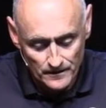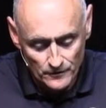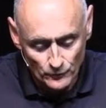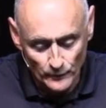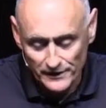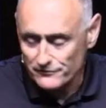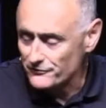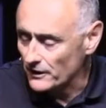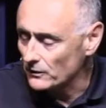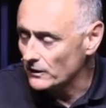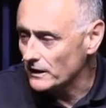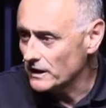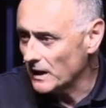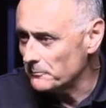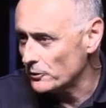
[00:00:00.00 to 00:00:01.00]
We throw
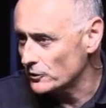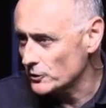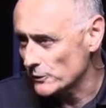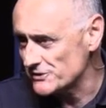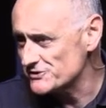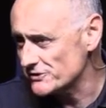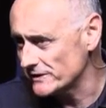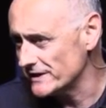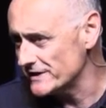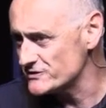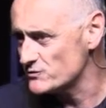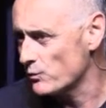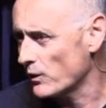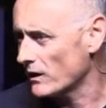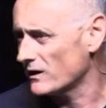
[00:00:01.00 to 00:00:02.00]
a couple
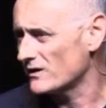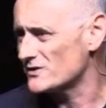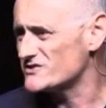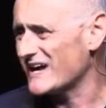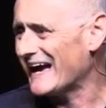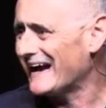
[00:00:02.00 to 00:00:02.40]
Christianese words